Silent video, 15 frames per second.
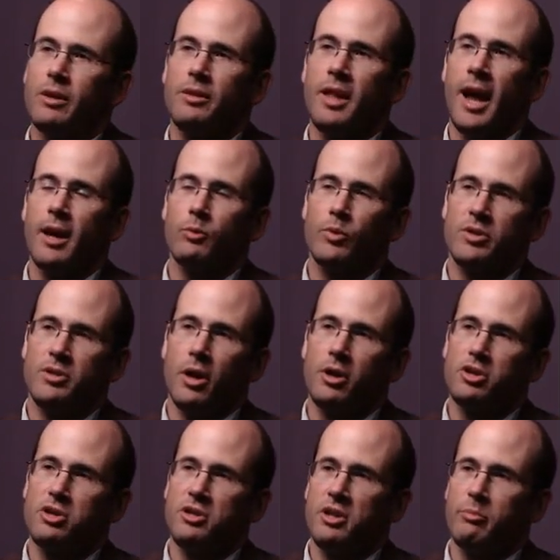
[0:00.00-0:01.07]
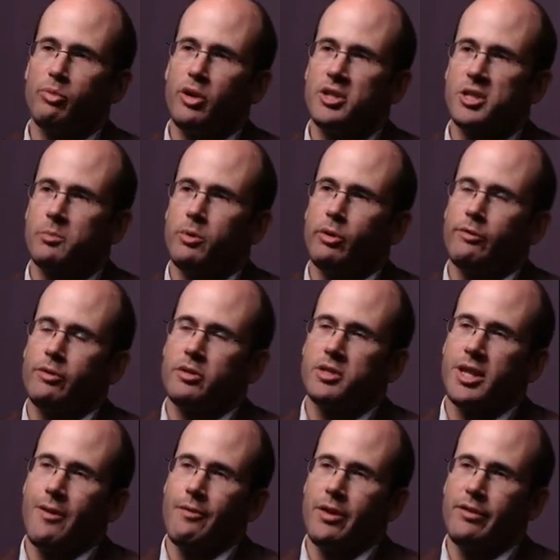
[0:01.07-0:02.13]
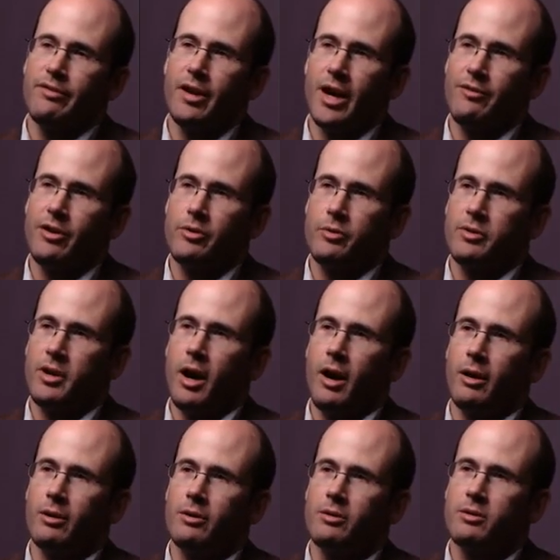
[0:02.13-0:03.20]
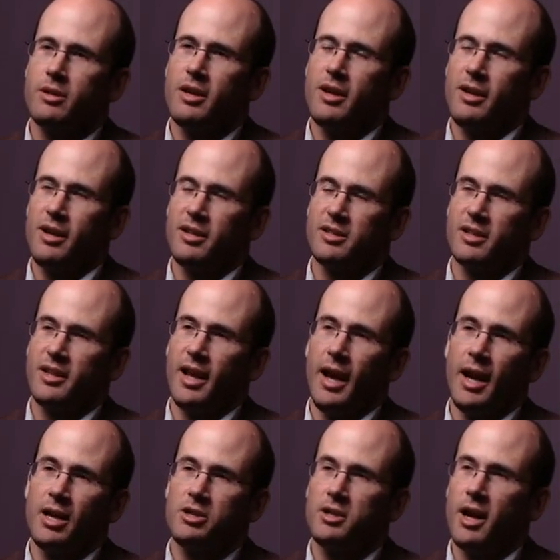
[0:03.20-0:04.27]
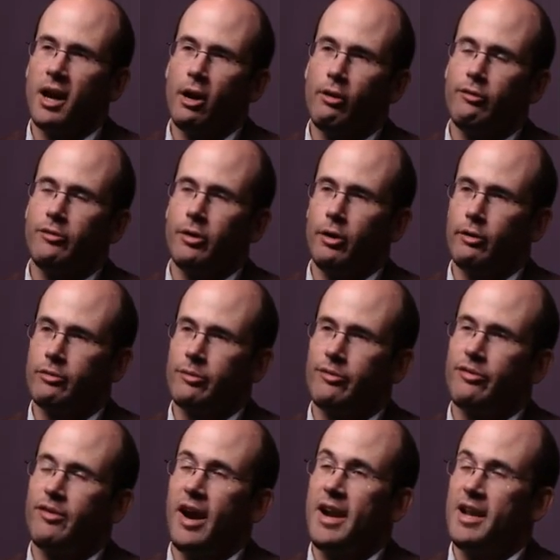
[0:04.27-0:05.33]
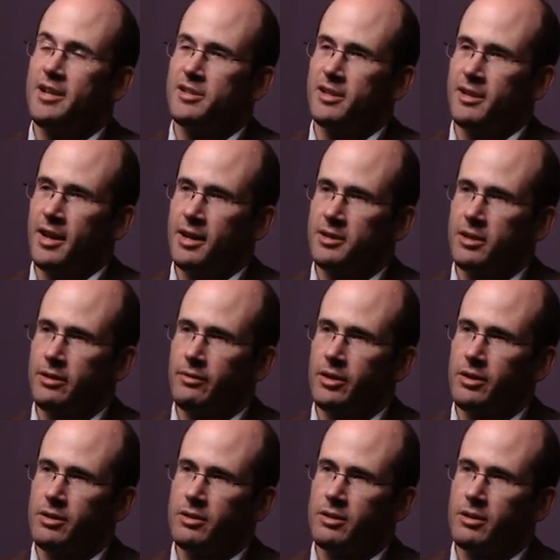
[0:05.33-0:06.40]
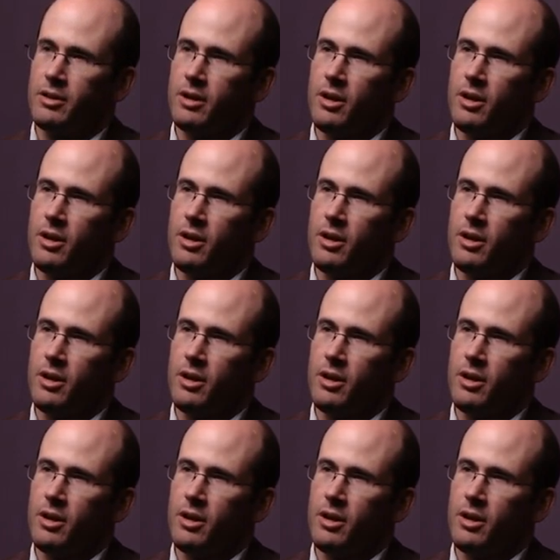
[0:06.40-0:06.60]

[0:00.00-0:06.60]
That reduction in principal for $7,500 is a cash outflow from financing activities,